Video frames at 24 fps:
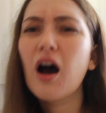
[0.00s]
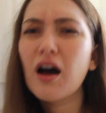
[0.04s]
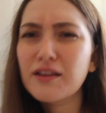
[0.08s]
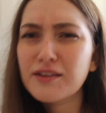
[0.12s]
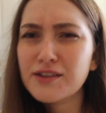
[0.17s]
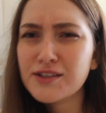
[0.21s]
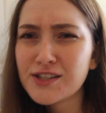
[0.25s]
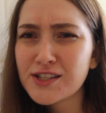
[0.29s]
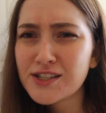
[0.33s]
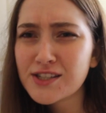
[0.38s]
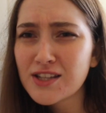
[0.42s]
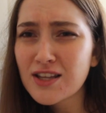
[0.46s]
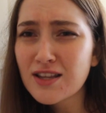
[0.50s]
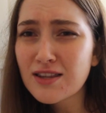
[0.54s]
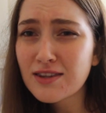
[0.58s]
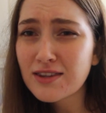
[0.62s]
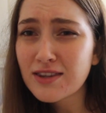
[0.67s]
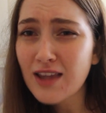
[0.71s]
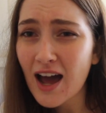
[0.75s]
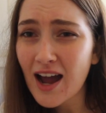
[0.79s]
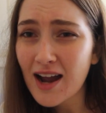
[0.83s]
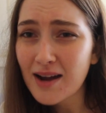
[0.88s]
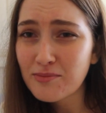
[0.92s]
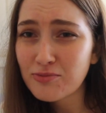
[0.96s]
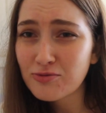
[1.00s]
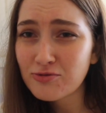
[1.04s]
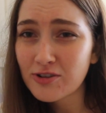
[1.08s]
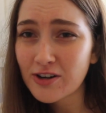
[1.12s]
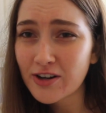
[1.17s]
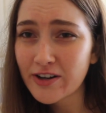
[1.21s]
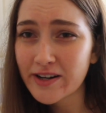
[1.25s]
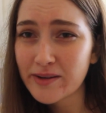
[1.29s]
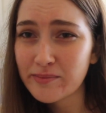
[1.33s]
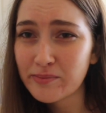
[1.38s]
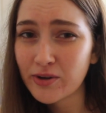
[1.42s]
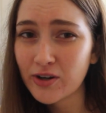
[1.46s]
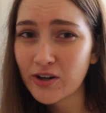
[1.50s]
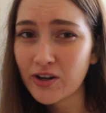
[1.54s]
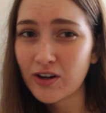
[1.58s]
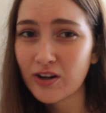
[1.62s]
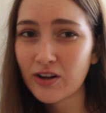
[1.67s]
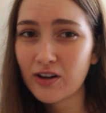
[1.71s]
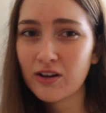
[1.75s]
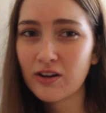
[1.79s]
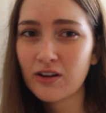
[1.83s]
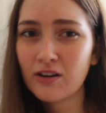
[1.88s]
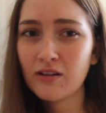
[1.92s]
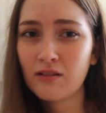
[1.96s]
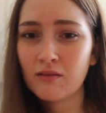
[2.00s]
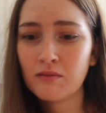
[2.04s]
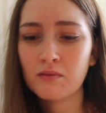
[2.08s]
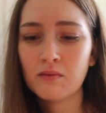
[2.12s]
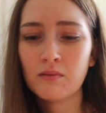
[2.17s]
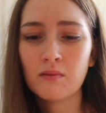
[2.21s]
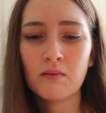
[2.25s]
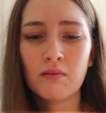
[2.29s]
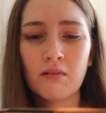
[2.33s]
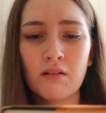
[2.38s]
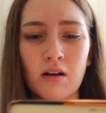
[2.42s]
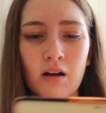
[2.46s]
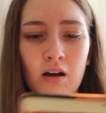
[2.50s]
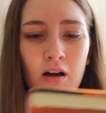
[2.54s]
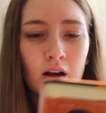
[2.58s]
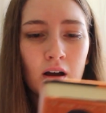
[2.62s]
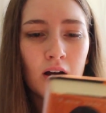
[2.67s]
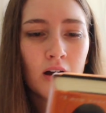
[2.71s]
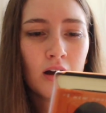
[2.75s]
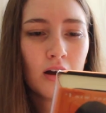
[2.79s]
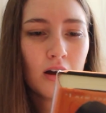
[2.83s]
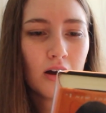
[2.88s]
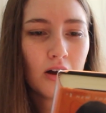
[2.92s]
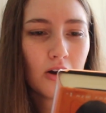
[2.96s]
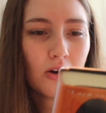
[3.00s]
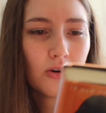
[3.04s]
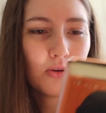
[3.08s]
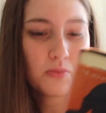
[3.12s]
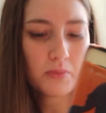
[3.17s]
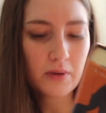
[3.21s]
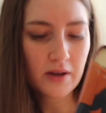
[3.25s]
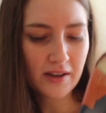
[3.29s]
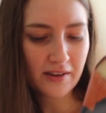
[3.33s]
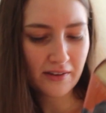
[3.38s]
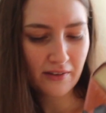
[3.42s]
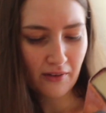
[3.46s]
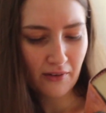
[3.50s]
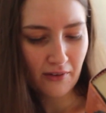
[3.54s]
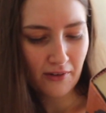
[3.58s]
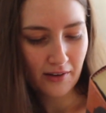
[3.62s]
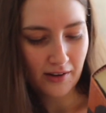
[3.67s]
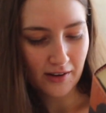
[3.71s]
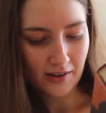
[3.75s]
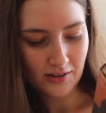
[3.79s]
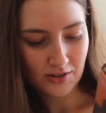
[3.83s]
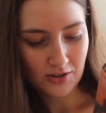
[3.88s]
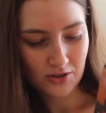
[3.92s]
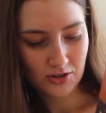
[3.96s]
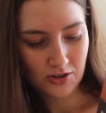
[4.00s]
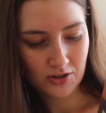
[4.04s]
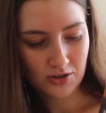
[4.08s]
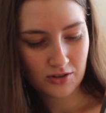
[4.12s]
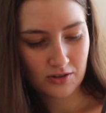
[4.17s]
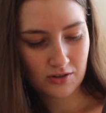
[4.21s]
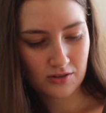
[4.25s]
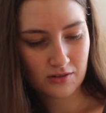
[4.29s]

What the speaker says: This is a library book. Oh my gosh.